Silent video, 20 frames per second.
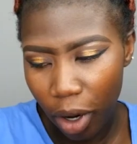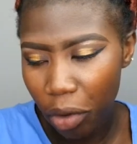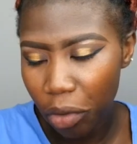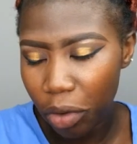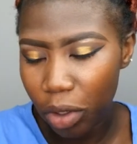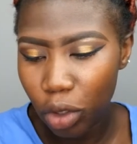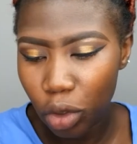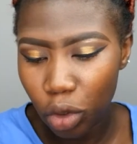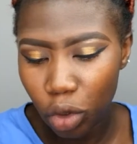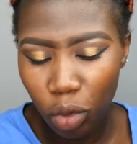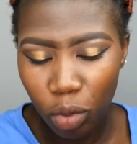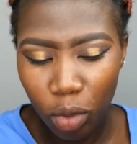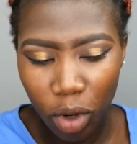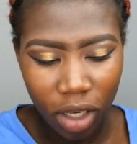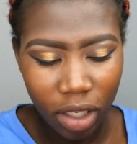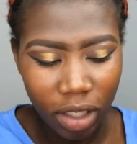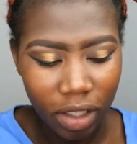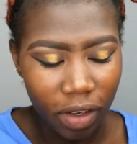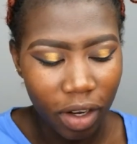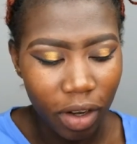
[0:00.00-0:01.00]
Carry too
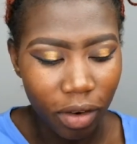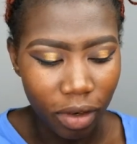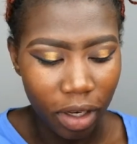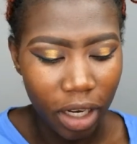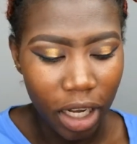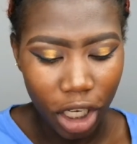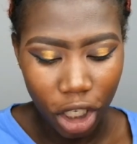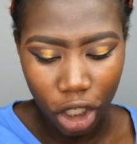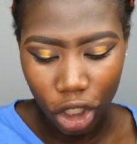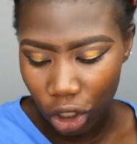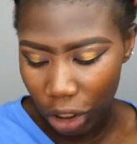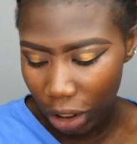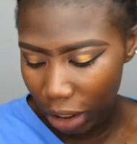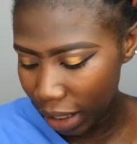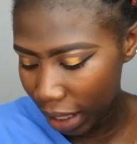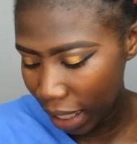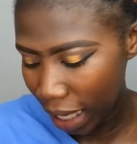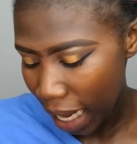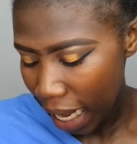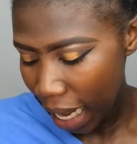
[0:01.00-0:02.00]
much
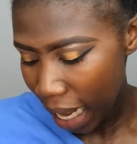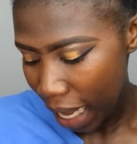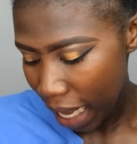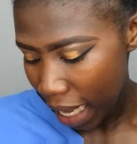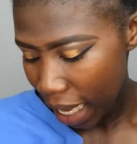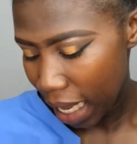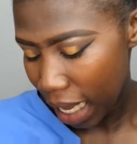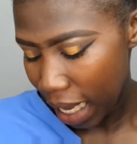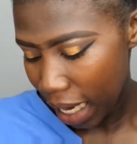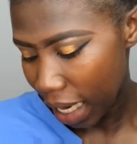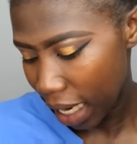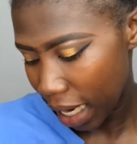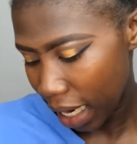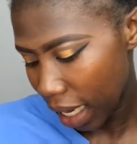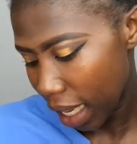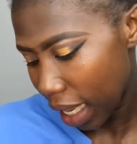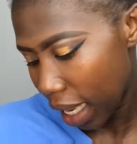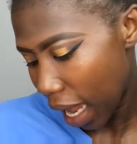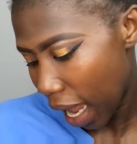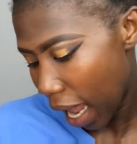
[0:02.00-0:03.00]
foundation
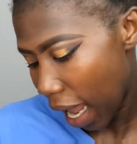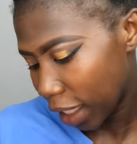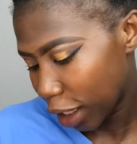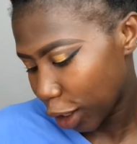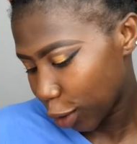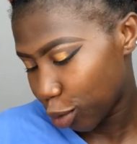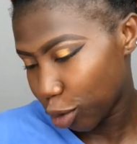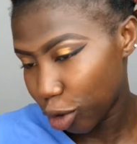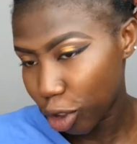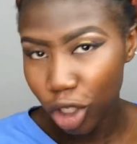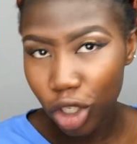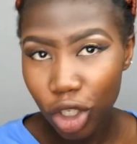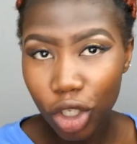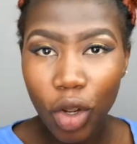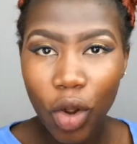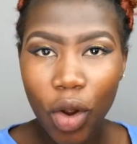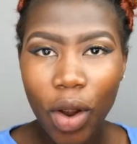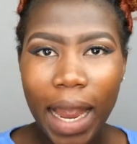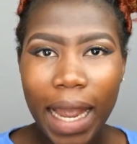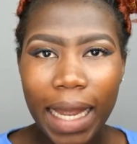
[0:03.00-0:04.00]
in
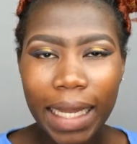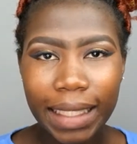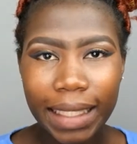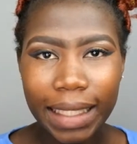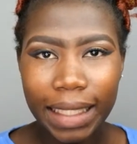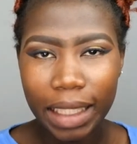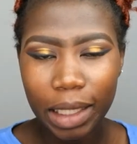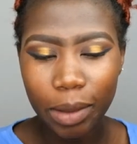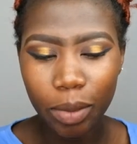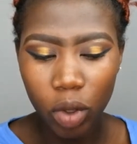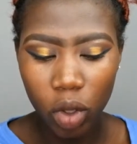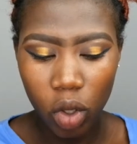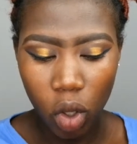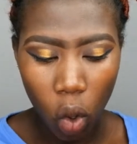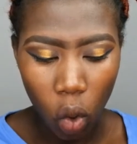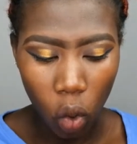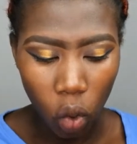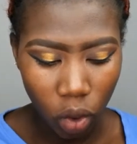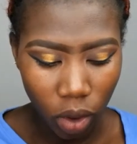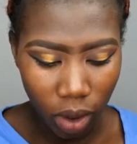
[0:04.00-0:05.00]
espresso and deep
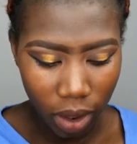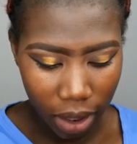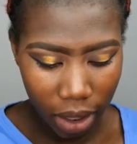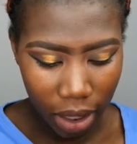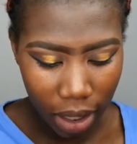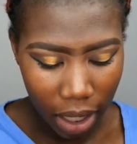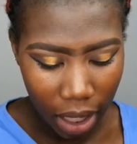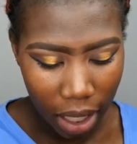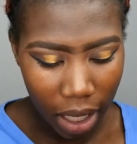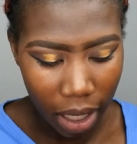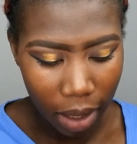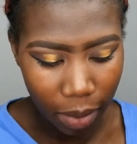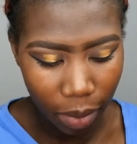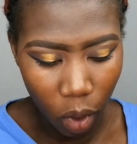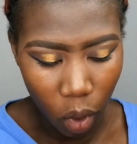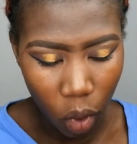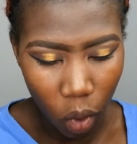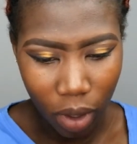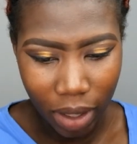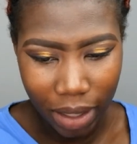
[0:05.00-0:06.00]
gold.
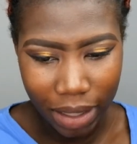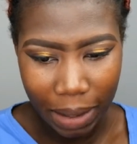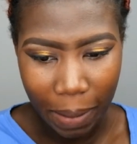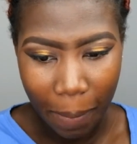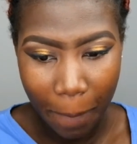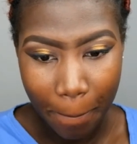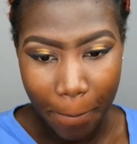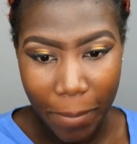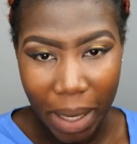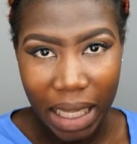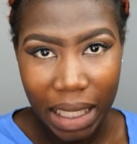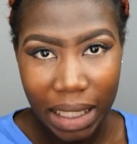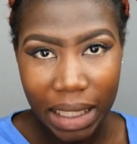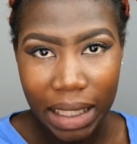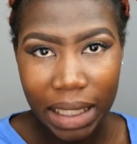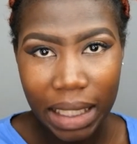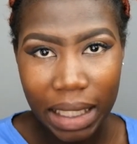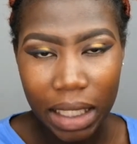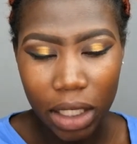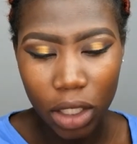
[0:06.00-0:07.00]
I'm going to
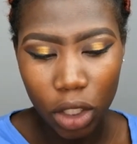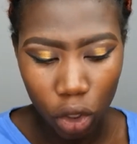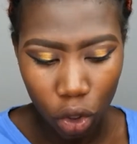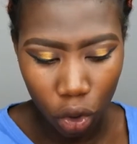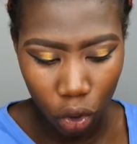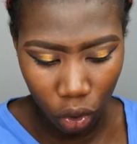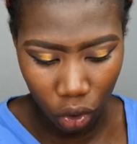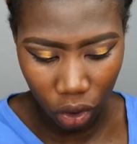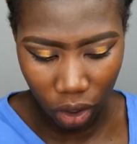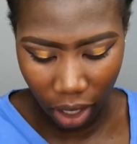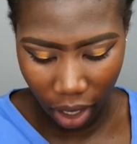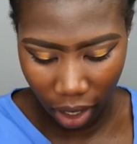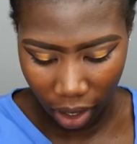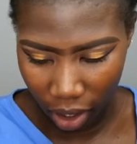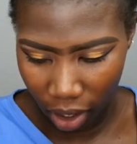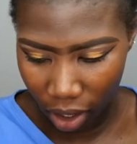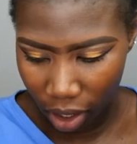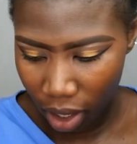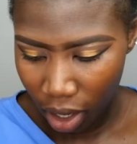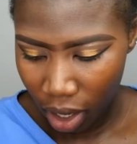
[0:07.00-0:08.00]
mix these two
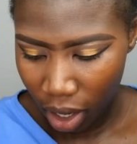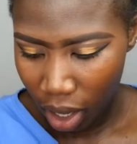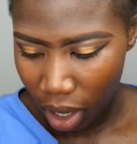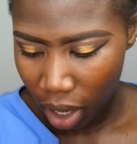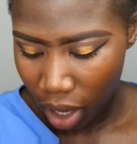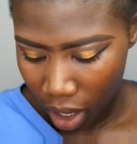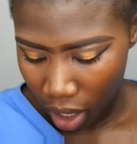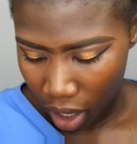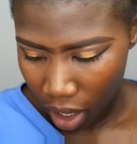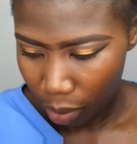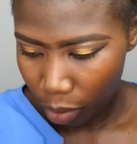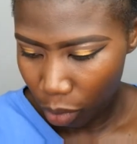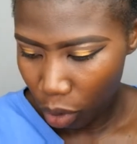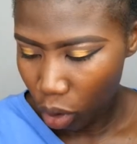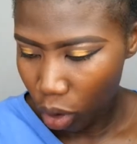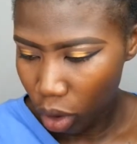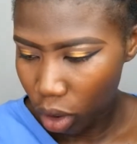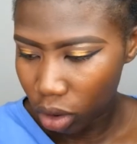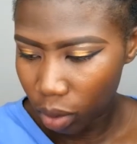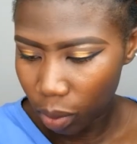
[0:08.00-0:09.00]
together. I'm
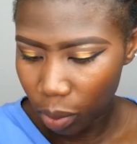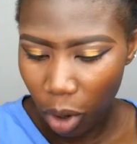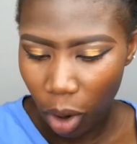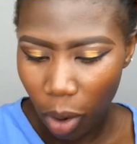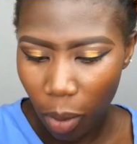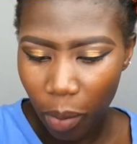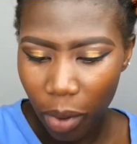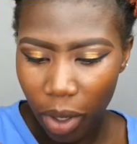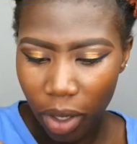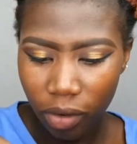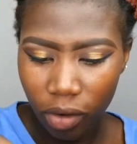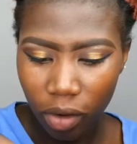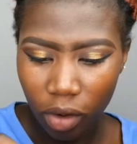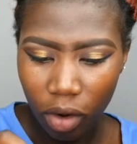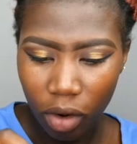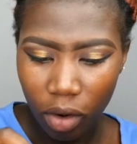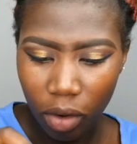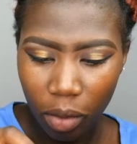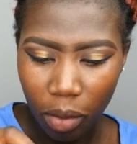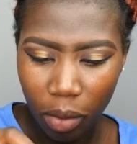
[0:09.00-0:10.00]
going to pump it
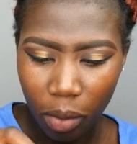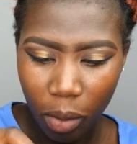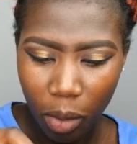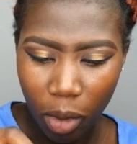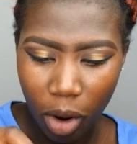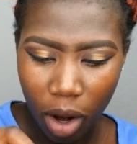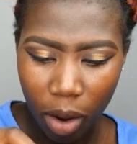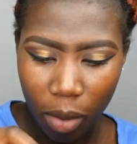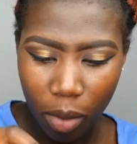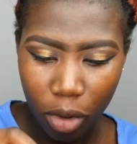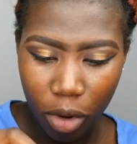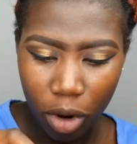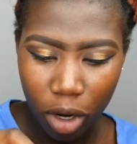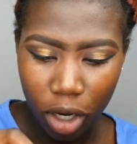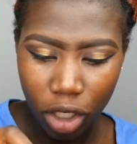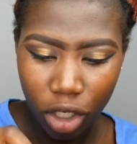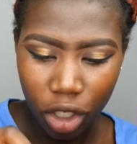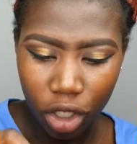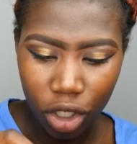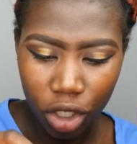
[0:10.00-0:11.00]
on my
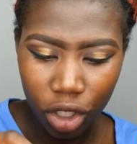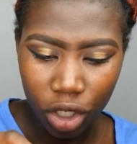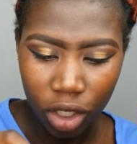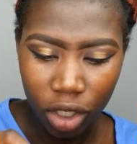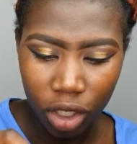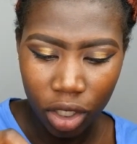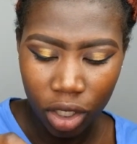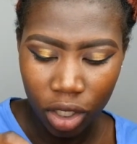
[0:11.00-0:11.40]
brush,